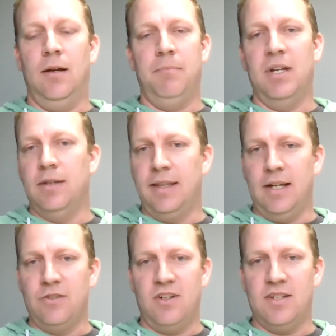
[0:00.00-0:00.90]
building
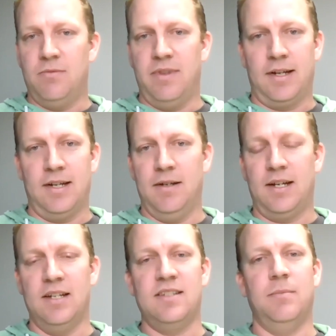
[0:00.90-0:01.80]
that trust with a
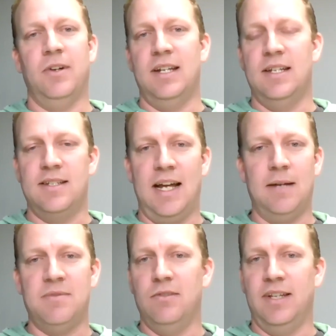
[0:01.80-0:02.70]
customer is
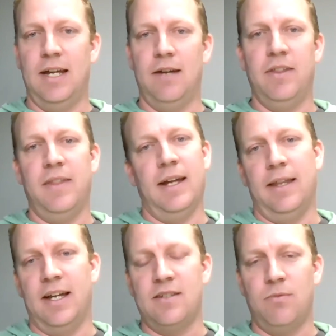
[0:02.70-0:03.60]
absolutely everything.
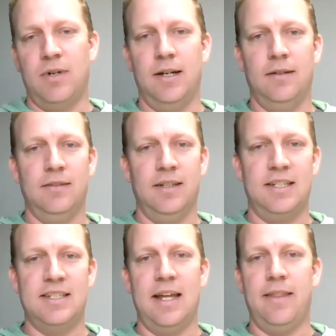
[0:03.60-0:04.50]
And that's where, like
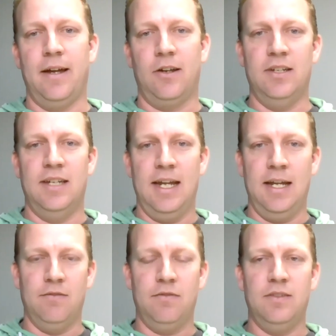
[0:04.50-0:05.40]
say, that good day
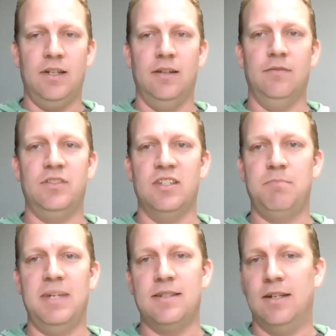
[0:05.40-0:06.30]
of
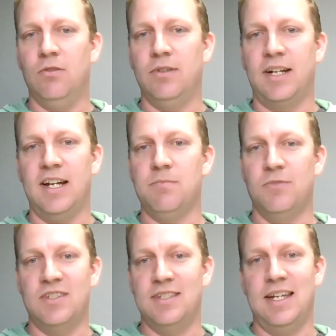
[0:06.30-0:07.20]
just basically going to
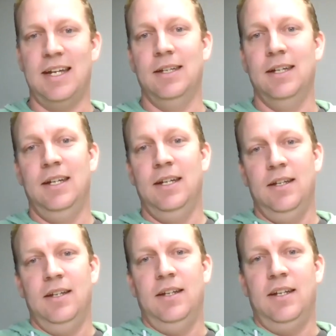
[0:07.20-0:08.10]
customers and saying,
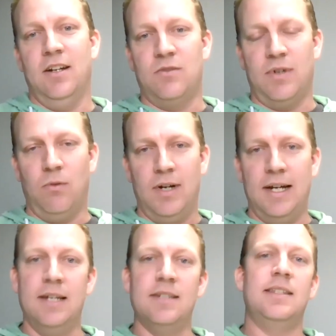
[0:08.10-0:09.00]
here's what it
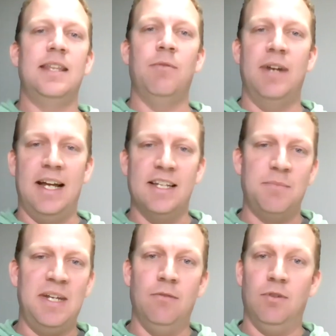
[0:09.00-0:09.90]
was. They would ask
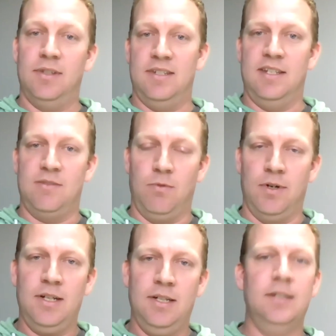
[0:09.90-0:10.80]
me, well, does this
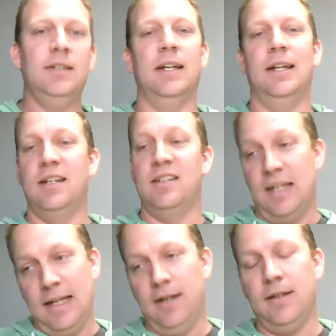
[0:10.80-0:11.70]
work? And I'd
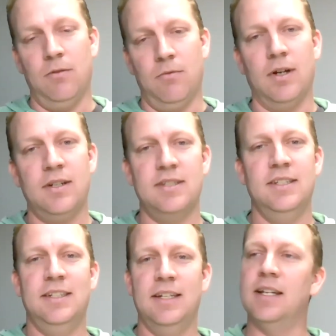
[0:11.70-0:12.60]
say, yeah, it works.
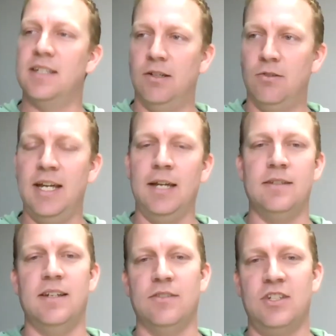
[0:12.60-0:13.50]
They'd say, okay,
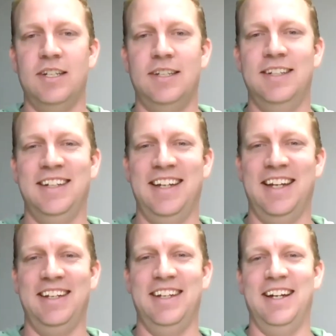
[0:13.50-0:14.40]
sounds good.
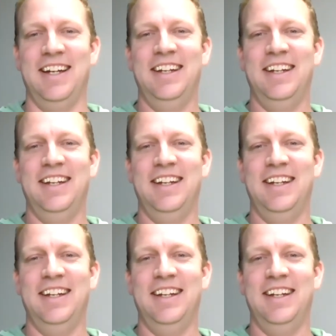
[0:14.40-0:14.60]
And